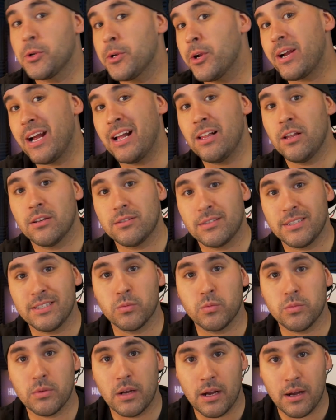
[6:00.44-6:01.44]
your LLC's
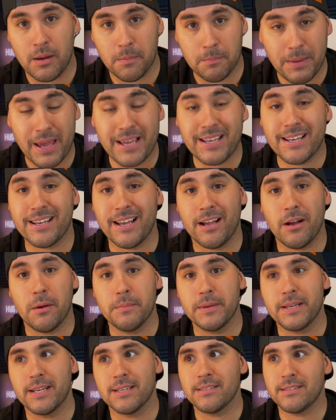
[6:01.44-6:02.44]
bank account,
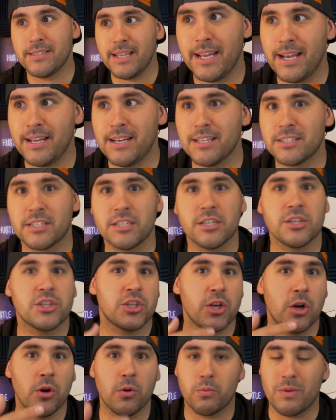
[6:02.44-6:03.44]
because then it's going to
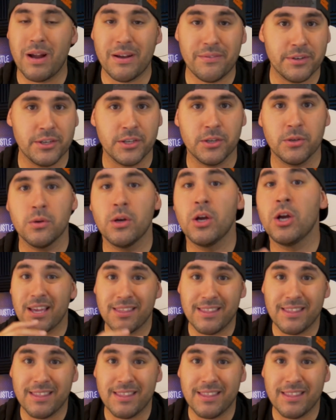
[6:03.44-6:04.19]
show revenue,